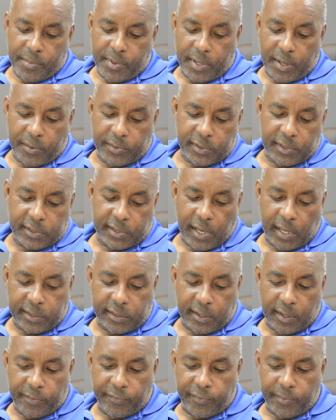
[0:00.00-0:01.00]
But that was a
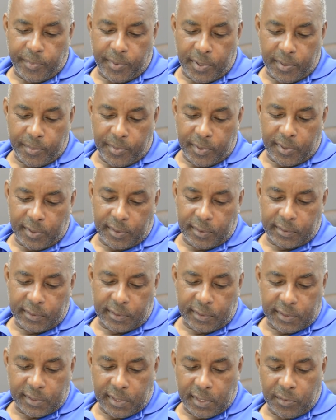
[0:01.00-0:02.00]
sad time for me
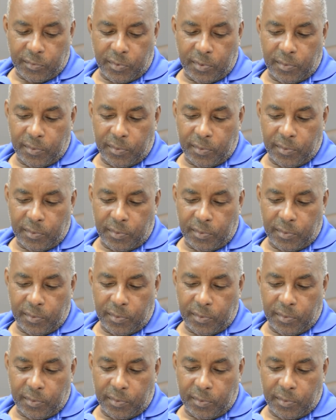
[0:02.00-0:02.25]
because, as I said,